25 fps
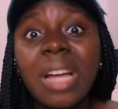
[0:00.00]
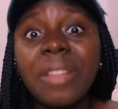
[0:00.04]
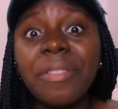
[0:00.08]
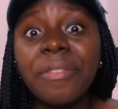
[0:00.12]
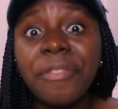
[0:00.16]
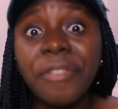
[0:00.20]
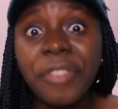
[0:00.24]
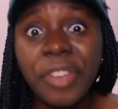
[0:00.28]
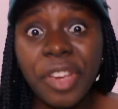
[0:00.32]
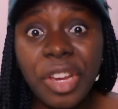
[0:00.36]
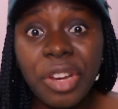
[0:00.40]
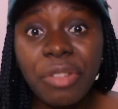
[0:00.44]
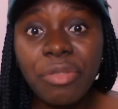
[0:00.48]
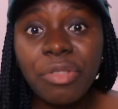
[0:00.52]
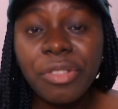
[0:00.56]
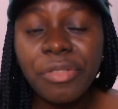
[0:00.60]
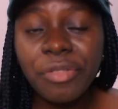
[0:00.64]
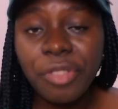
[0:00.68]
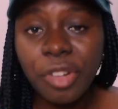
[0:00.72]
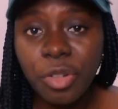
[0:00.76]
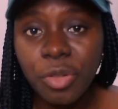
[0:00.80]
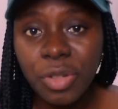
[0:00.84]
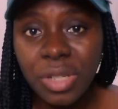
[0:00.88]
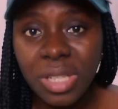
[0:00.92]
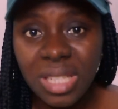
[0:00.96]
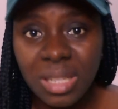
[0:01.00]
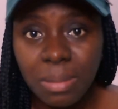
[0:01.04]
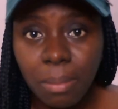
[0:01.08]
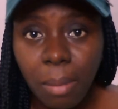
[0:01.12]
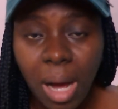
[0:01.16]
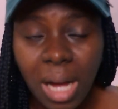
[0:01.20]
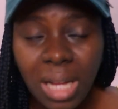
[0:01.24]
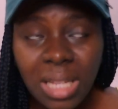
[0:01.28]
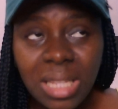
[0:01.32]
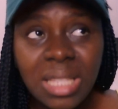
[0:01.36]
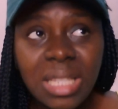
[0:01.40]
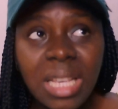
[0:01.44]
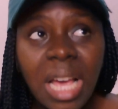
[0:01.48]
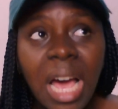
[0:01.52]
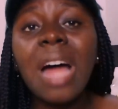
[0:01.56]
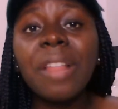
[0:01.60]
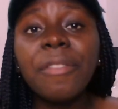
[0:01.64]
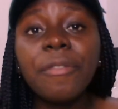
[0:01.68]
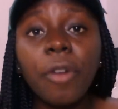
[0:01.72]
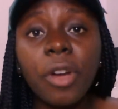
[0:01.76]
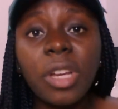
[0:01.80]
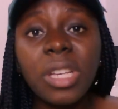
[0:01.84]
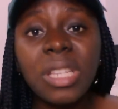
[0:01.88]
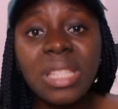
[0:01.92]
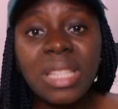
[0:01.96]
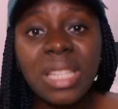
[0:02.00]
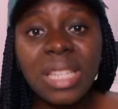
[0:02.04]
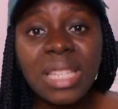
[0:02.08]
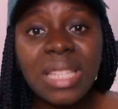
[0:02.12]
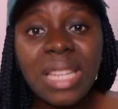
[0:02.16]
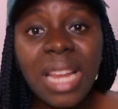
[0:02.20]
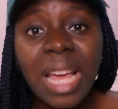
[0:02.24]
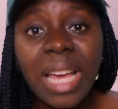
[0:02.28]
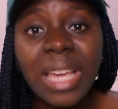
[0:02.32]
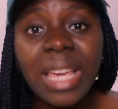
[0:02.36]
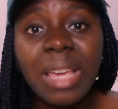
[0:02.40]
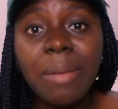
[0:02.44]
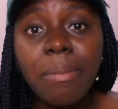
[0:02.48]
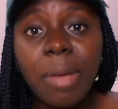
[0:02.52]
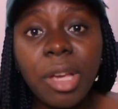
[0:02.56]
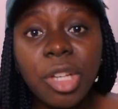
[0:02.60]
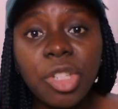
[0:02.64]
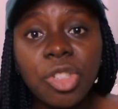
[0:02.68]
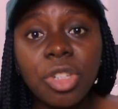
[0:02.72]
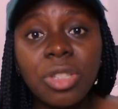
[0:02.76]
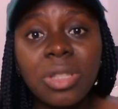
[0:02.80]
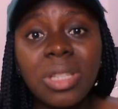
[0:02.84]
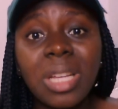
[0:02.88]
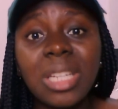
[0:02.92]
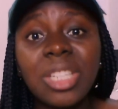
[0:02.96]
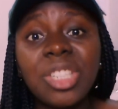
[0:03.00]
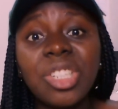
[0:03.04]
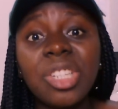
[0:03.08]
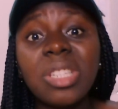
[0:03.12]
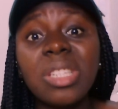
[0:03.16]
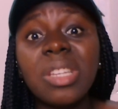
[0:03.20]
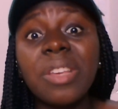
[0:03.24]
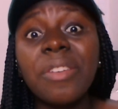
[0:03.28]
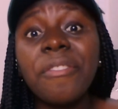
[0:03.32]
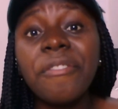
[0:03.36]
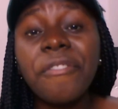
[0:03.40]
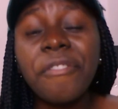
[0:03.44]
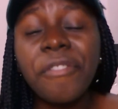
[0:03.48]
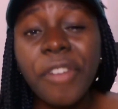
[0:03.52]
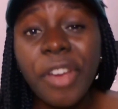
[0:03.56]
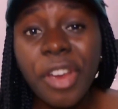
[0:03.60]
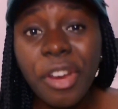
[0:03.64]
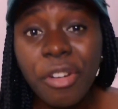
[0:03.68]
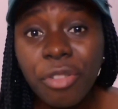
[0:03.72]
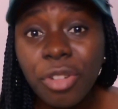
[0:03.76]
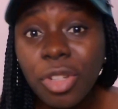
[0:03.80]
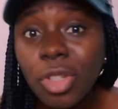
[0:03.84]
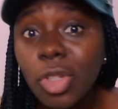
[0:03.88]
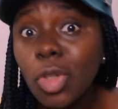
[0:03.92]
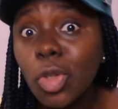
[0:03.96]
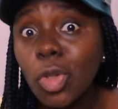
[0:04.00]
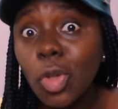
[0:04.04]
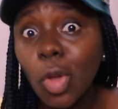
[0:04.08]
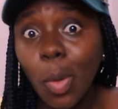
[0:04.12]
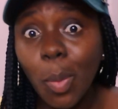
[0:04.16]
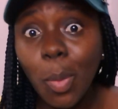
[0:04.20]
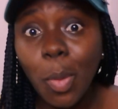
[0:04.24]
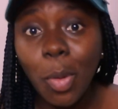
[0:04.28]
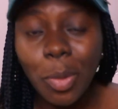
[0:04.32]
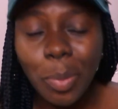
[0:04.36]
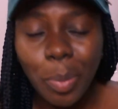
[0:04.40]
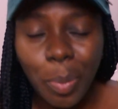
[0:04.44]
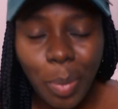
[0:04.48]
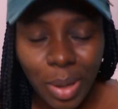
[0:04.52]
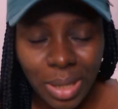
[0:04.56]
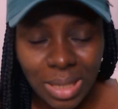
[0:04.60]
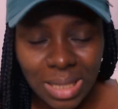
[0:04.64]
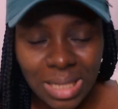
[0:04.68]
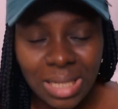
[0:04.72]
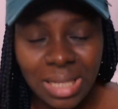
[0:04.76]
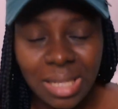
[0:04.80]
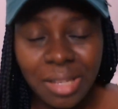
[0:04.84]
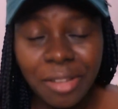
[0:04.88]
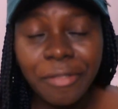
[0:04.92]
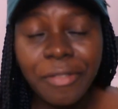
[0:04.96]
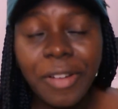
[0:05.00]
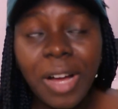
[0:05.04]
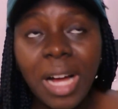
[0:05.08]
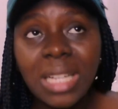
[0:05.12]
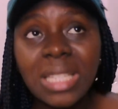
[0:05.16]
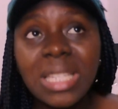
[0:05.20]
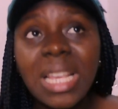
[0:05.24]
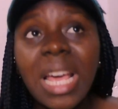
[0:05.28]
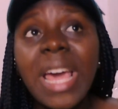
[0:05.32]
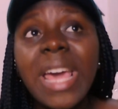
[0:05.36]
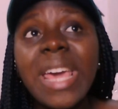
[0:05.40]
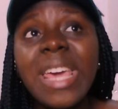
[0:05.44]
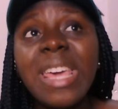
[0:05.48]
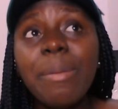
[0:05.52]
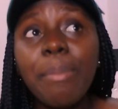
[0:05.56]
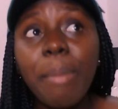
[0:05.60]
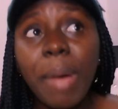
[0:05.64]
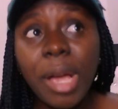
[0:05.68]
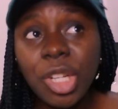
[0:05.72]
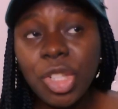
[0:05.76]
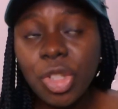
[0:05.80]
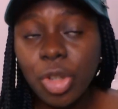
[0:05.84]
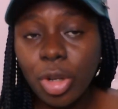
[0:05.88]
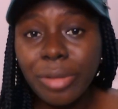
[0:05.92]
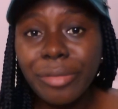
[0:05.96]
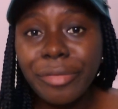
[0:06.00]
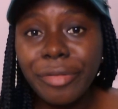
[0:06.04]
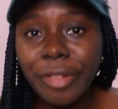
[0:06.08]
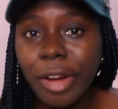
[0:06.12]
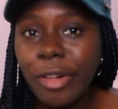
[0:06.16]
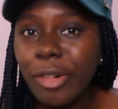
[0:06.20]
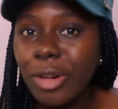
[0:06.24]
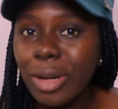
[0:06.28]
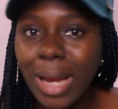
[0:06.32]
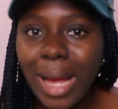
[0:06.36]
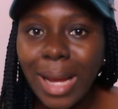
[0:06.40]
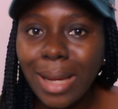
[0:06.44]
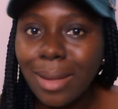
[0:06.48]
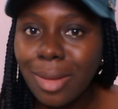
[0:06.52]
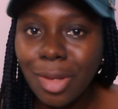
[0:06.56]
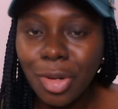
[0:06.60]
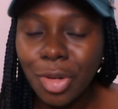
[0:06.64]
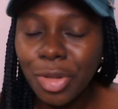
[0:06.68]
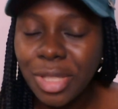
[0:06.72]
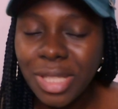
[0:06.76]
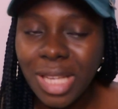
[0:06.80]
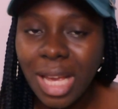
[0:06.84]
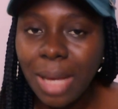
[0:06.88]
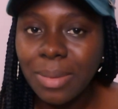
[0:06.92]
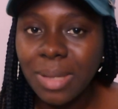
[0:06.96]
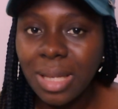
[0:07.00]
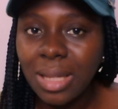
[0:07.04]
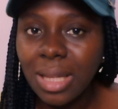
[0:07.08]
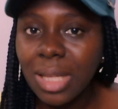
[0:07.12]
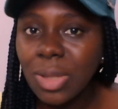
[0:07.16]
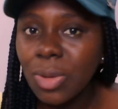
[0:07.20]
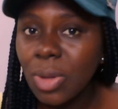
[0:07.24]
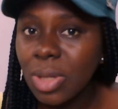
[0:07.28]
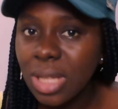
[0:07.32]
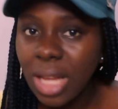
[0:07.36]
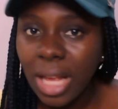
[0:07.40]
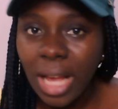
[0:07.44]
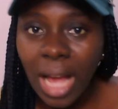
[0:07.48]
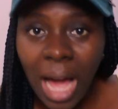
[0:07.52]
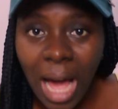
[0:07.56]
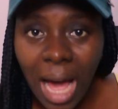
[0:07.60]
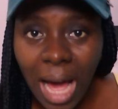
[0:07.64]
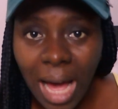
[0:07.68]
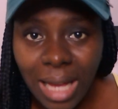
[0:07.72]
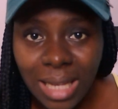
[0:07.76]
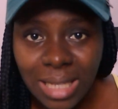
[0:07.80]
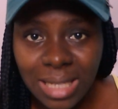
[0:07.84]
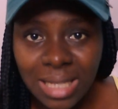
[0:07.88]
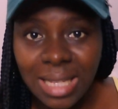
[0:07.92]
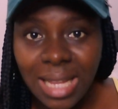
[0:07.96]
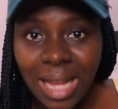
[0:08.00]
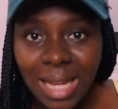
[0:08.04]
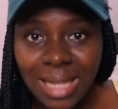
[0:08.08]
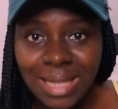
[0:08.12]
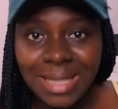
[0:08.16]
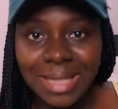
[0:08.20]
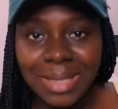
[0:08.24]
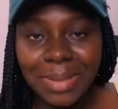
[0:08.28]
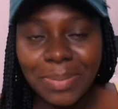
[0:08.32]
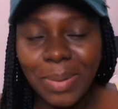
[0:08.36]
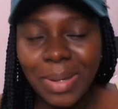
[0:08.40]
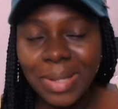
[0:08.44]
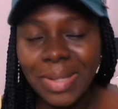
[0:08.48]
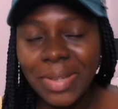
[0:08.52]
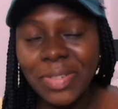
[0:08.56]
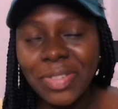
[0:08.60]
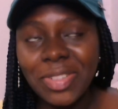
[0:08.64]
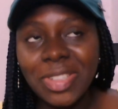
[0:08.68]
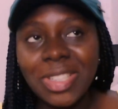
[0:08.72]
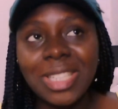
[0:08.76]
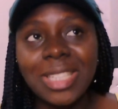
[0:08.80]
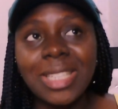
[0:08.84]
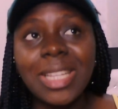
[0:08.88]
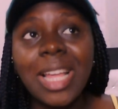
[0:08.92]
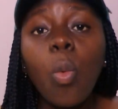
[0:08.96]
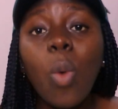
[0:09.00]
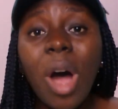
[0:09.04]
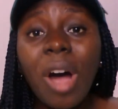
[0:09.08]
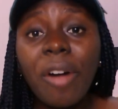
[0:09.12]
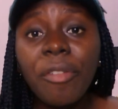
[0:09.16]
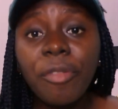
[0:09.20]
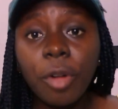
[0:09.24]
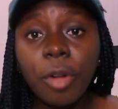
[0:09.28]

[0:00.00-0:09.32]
and very smart, and for his dislike, he mentioned that she's a very stubborn person. In fact, he mentioned very like 3 times, and Aunty was like, is it that deep and everything? While